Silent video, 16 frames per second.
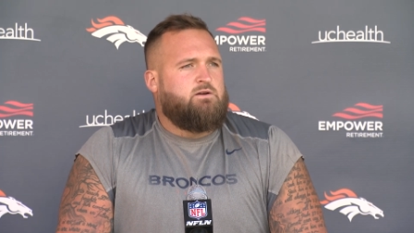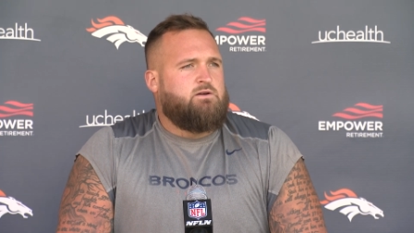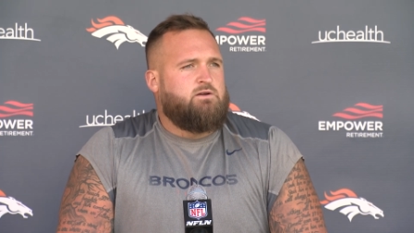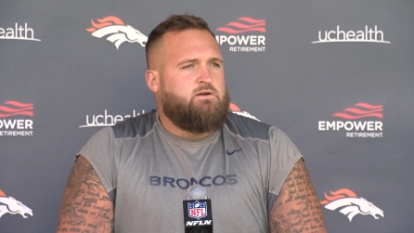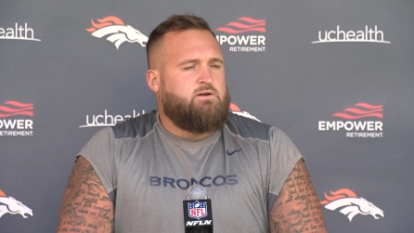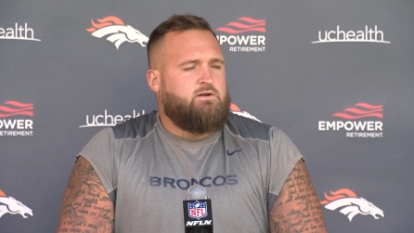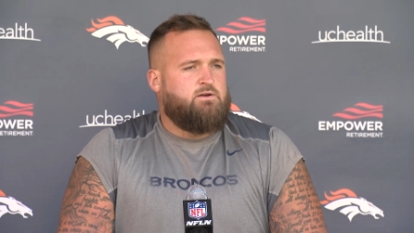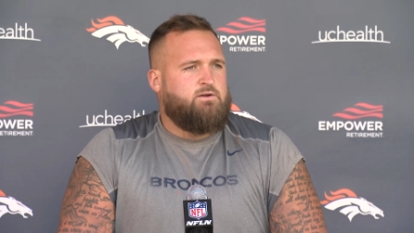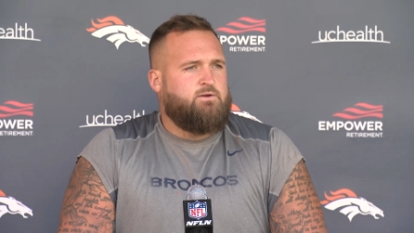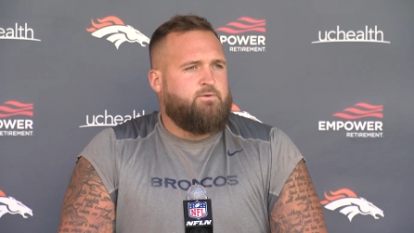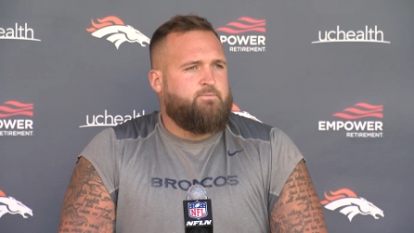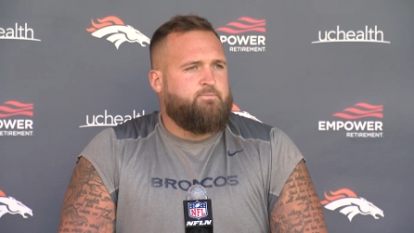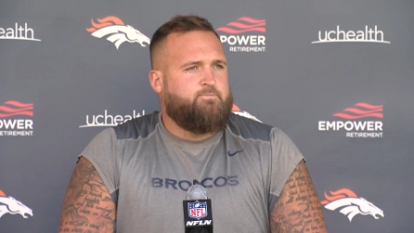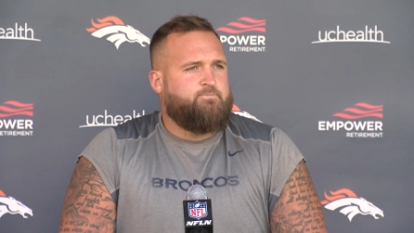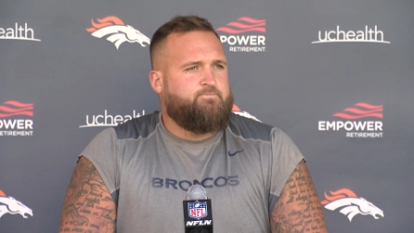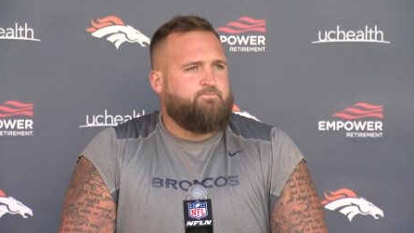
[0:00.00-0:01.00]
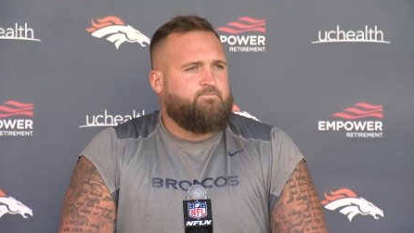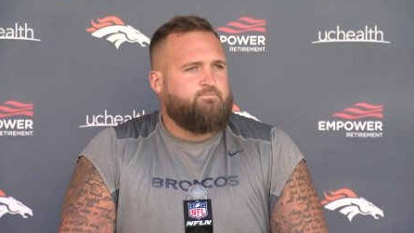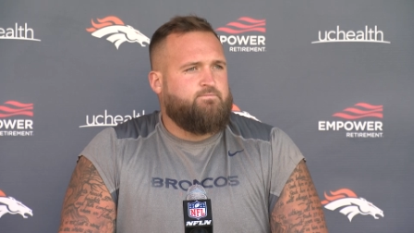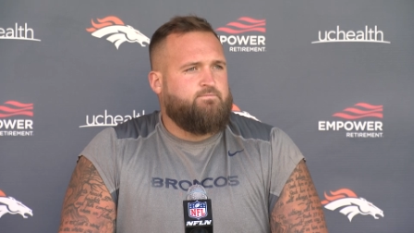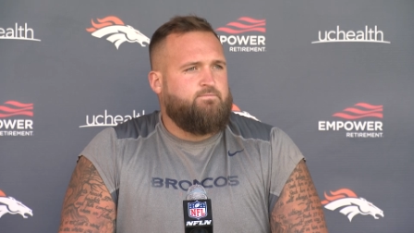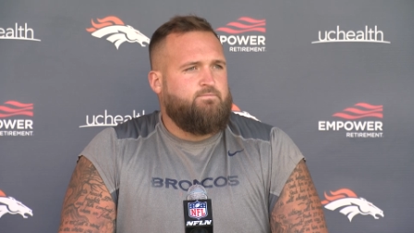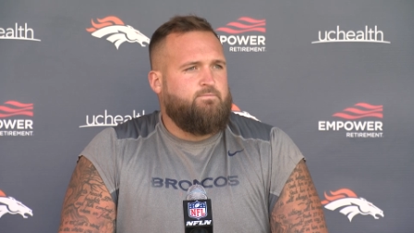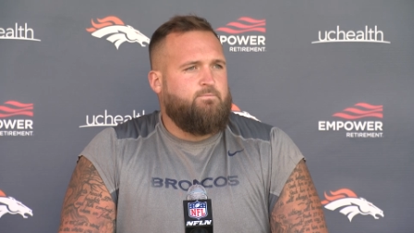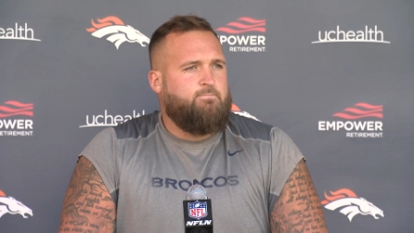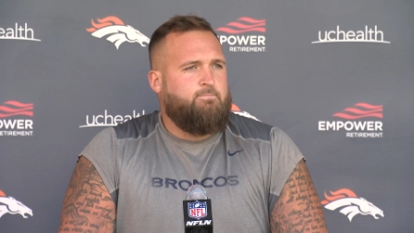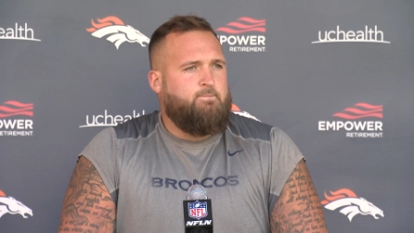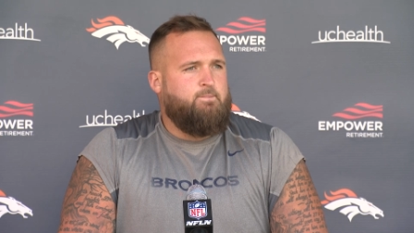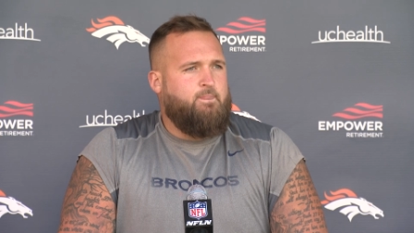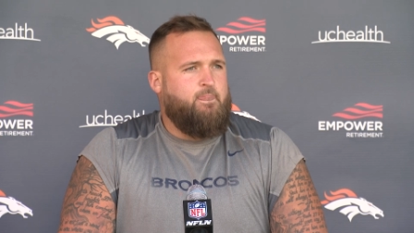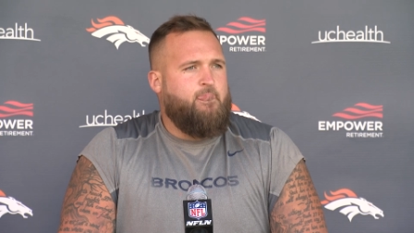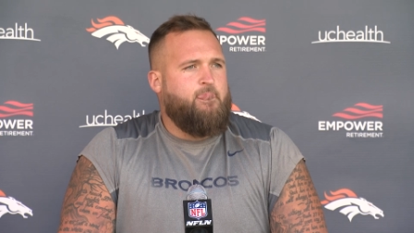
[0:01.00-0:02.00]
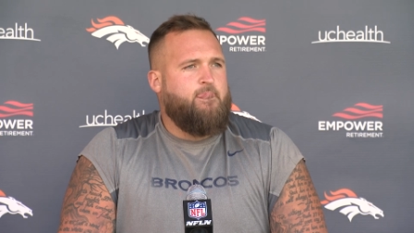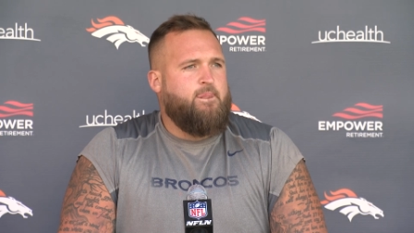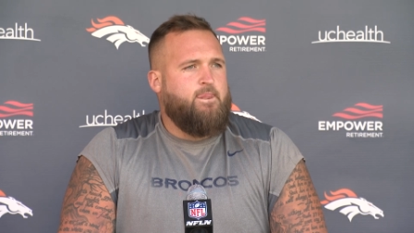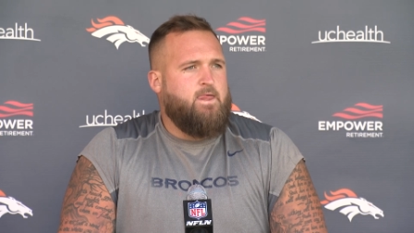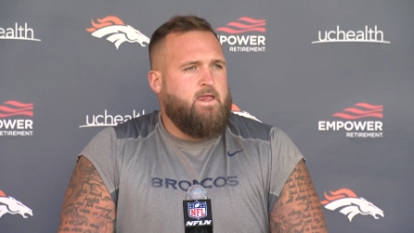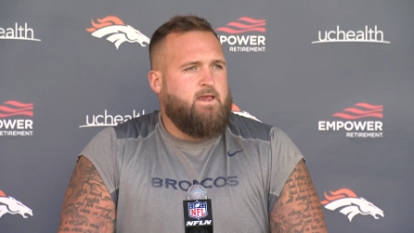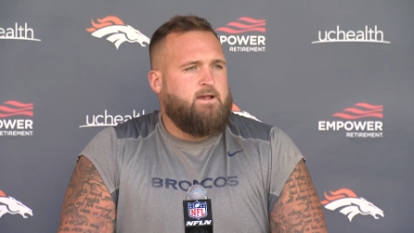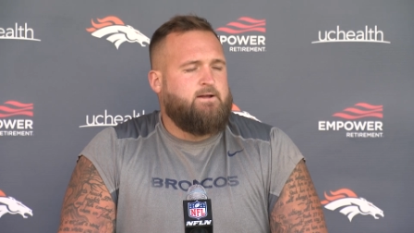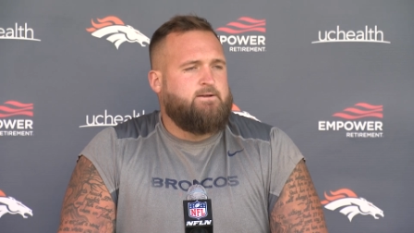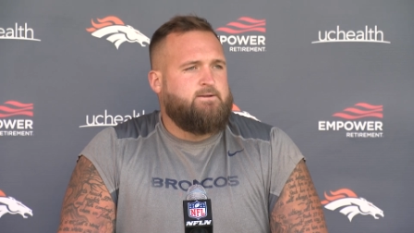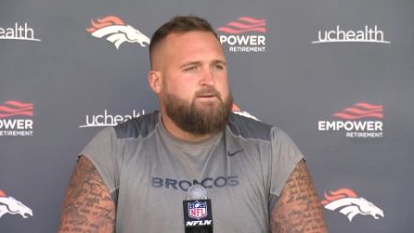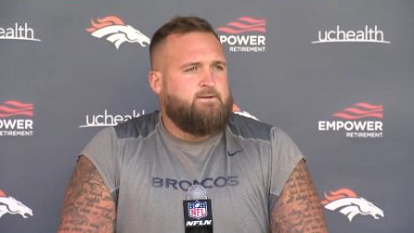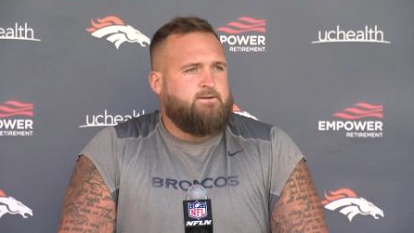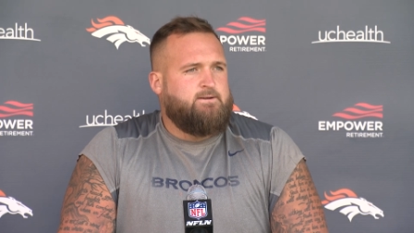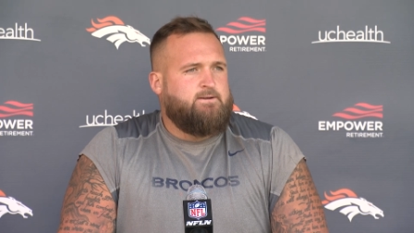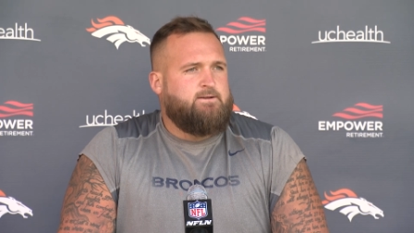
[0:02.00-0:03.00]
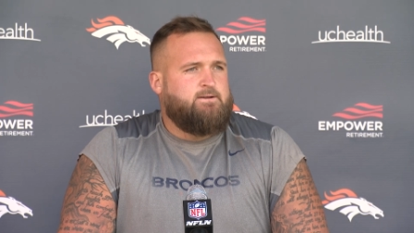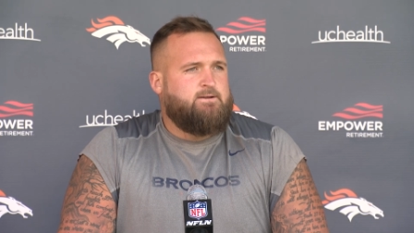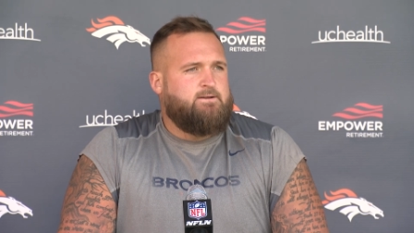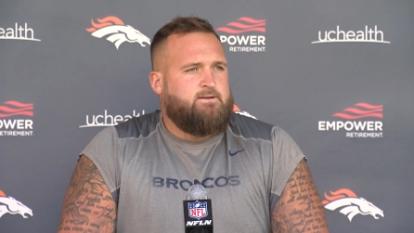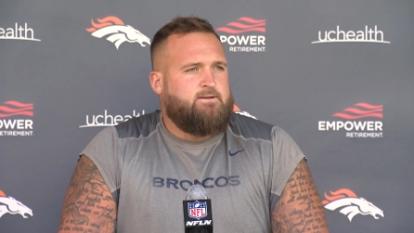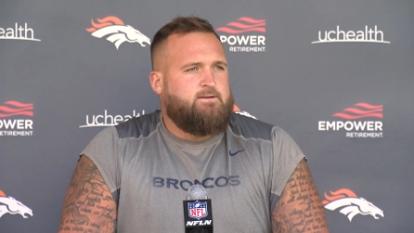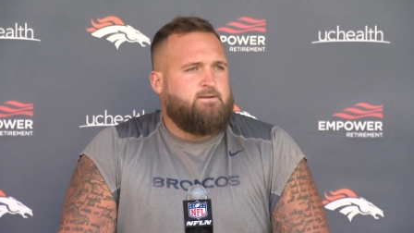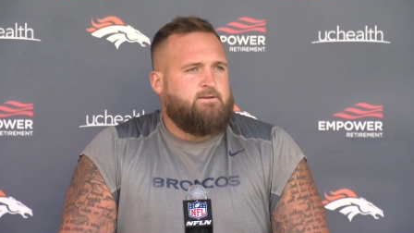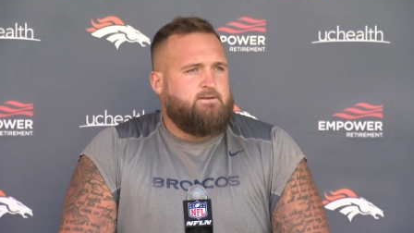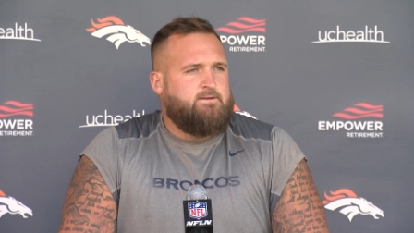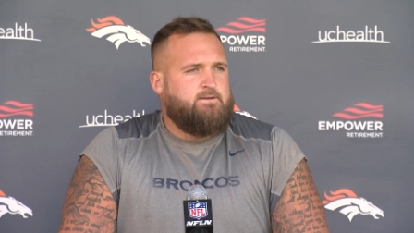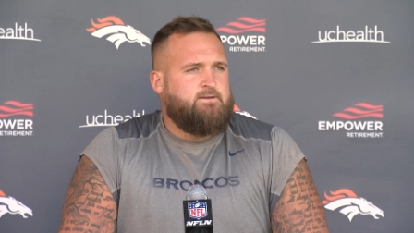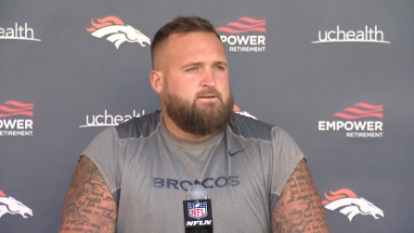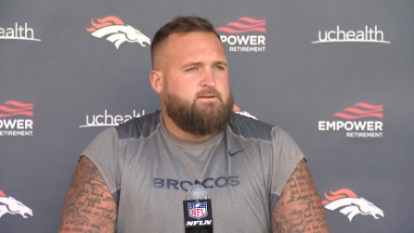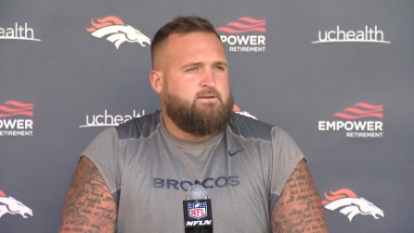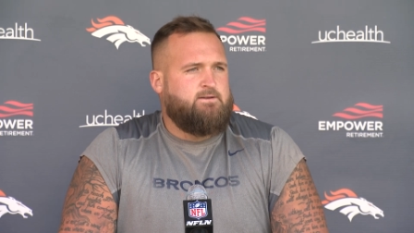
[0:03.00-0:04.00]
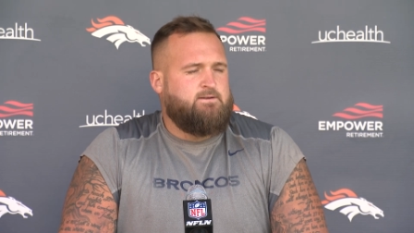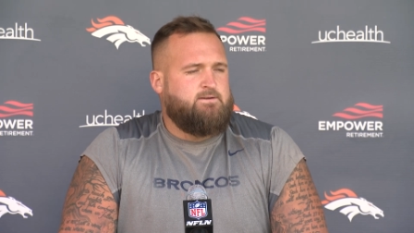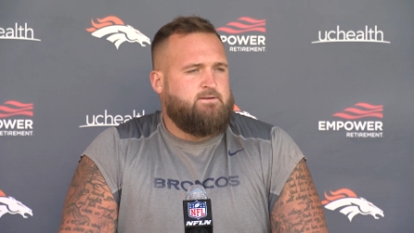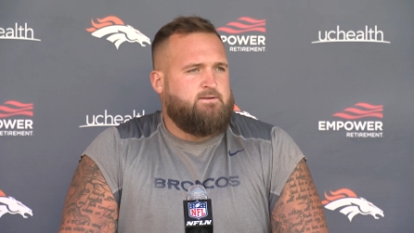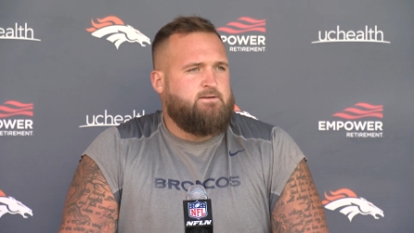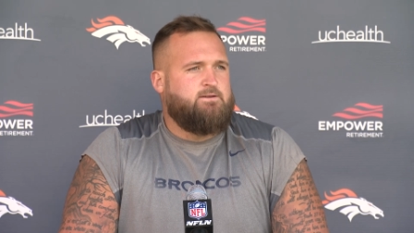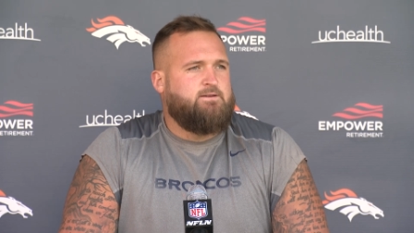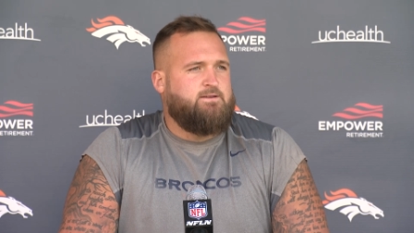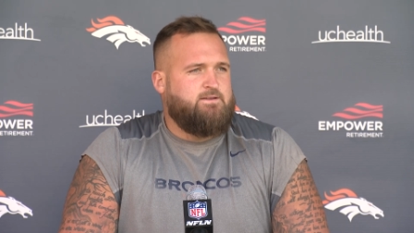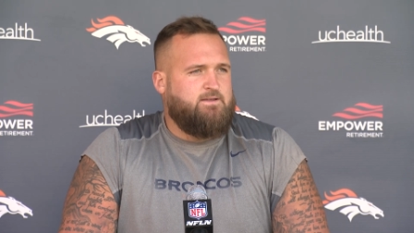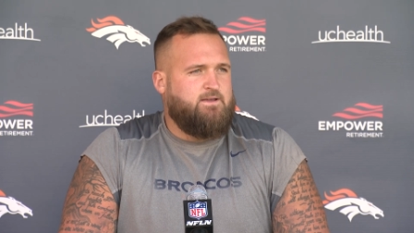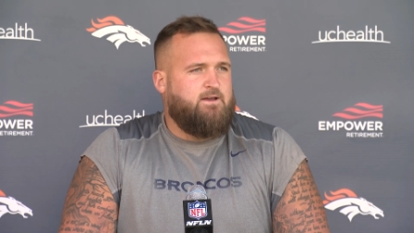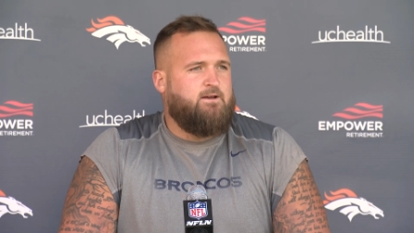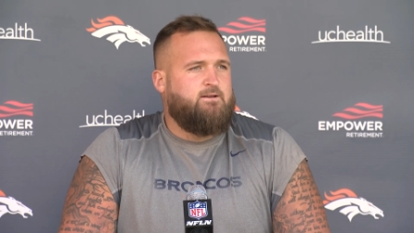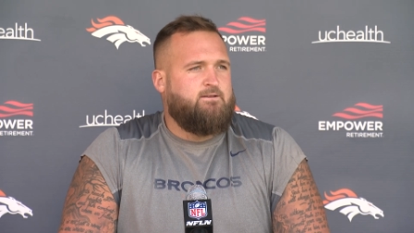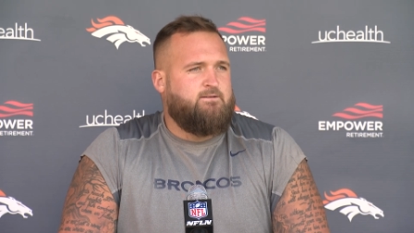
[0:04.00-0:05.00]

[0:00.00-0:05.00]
when it doesn't start like that? In those other games you mentioned in the middle, where you're on the back foot and on the front, yeah.